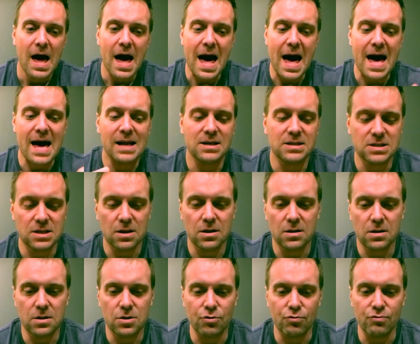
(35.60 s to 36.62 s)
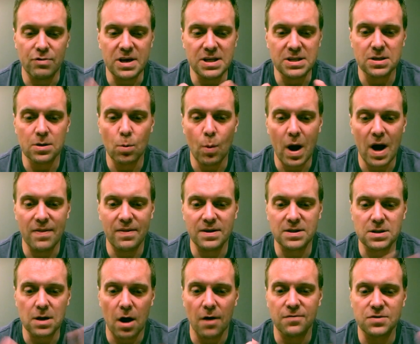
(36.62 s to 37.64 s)
And the reason why
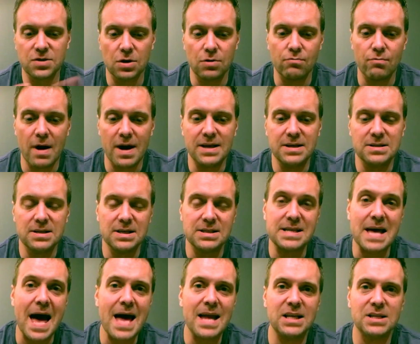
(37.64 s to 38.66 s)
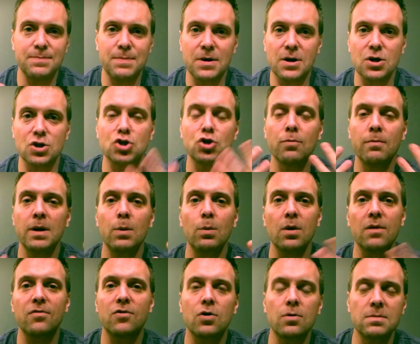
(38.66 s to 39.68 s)
this often raises its head is because somebody will
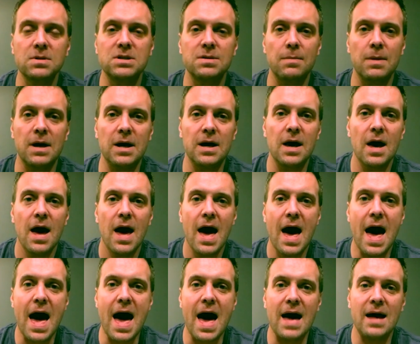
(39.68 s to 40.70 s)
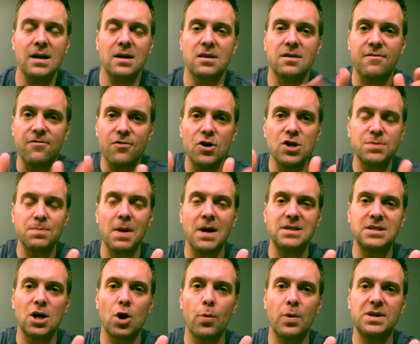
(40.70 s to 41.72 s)
have come to me, and the first
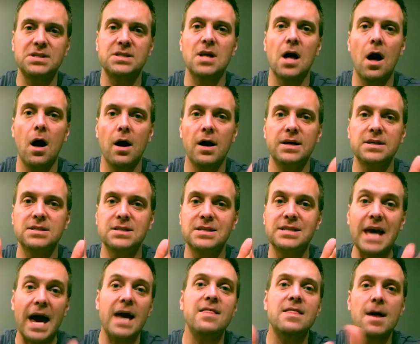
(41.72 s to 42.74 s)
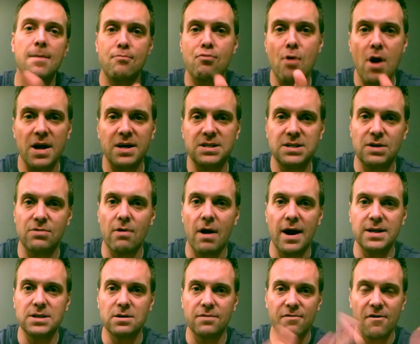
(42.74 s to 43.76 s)
place I always start is getting their pricing
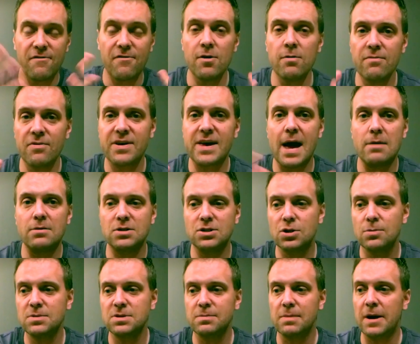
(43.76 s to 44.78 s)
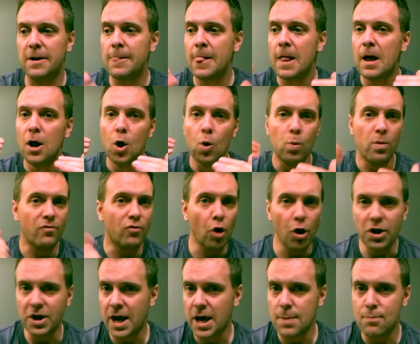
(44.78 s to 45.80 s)
right. So if a firm of accountants come to me, we've got
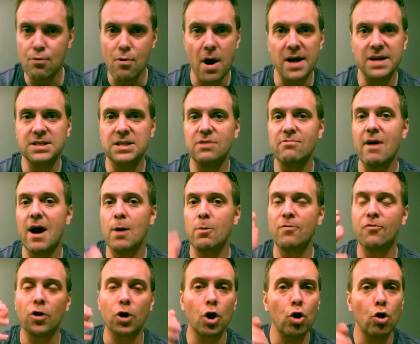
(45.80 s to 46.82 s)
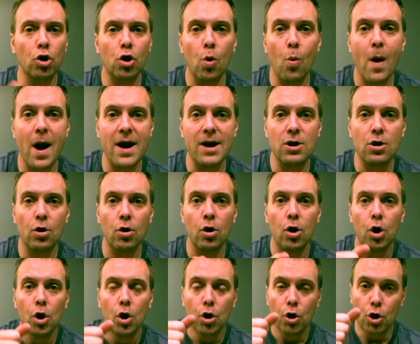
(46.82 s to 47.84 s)
to get your pricing right. We've got to look at where you're
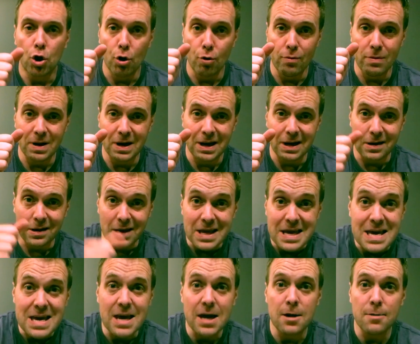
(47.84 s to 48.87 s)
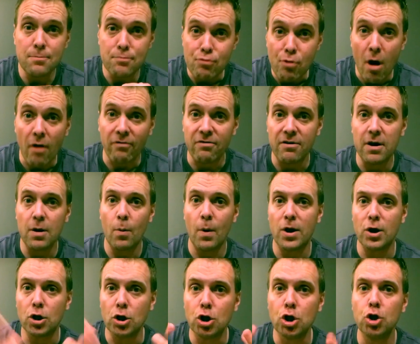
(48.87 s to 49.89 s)
currently leaking profit, where
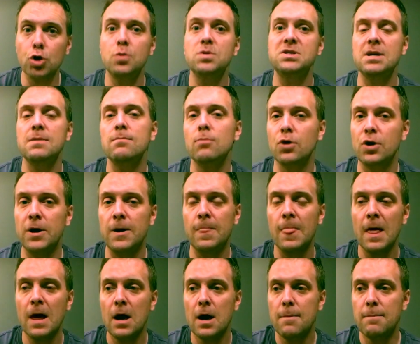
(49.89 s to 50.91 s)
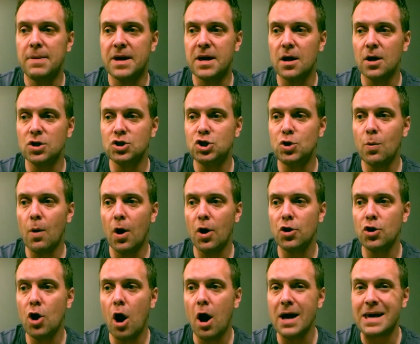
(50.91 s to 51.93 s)
you're losing money, because you are
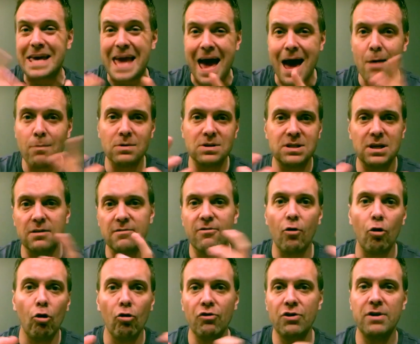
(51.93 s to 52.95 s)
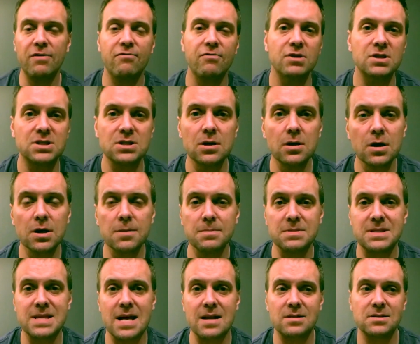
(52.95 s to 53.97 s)
not accounting for all the different
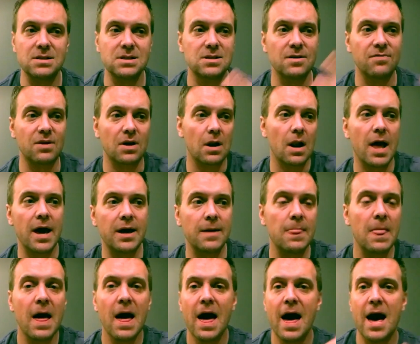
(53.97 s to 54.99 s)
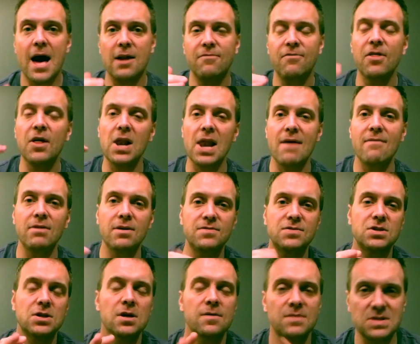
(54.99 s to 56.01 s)
circumstances of the client and for the level of
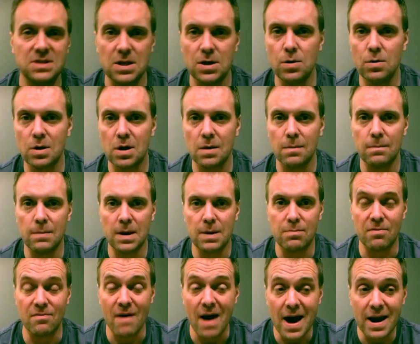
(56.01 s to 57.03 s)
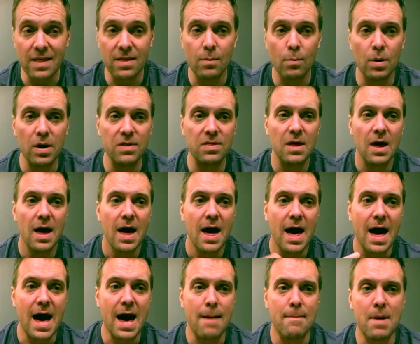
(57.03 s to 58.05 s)
service that you can be providing them with.
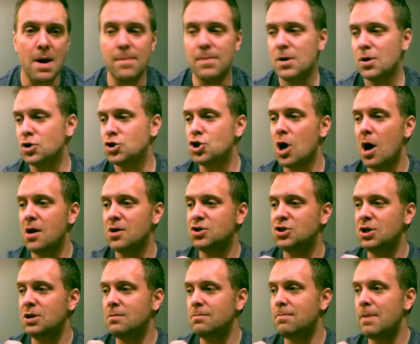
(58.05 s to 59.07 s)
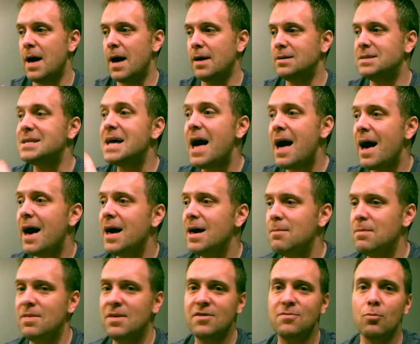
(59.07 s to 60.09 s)
And maybe you're charging by
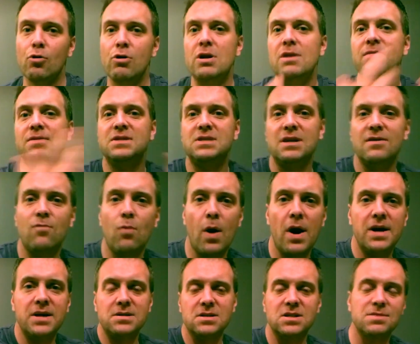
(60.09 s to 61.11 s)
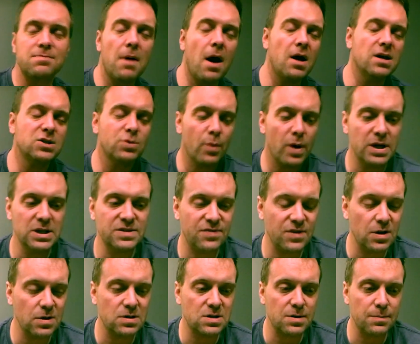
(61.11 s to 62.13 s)
time, and there's more innovative ways and smarter ways
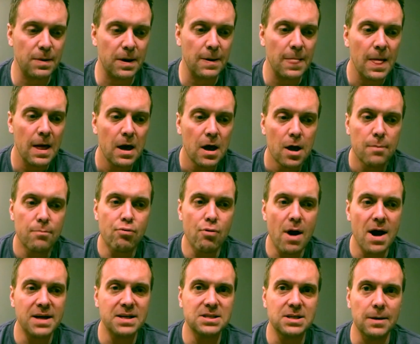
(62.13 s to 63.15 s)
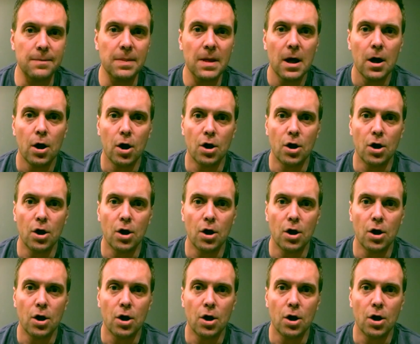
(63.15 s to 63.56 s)
for you to be pricing.